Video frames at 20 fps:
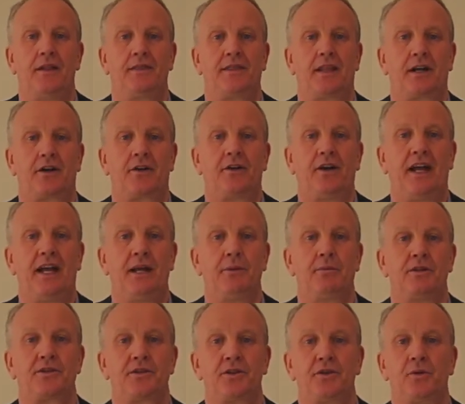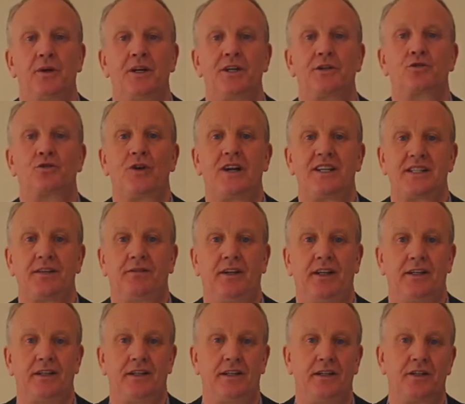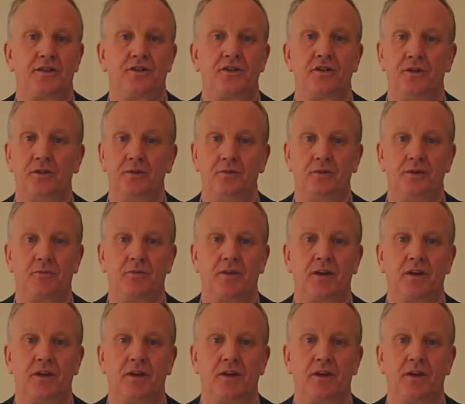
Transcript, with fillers: that are able to aggressively adhere to